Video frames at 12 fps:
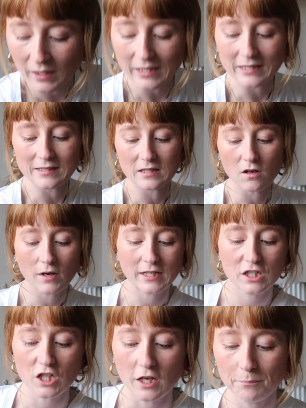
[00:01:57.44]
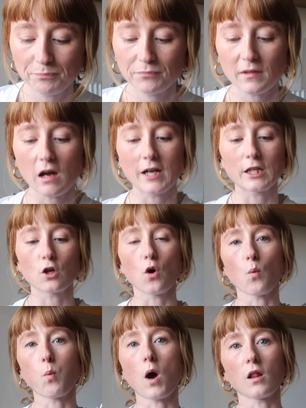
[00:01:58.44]
is an item that I
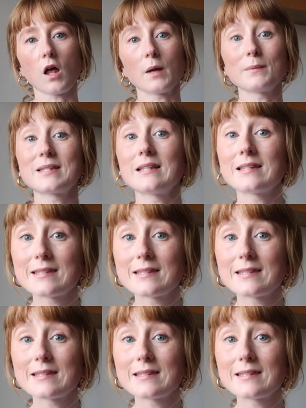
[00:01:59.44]
got while I was in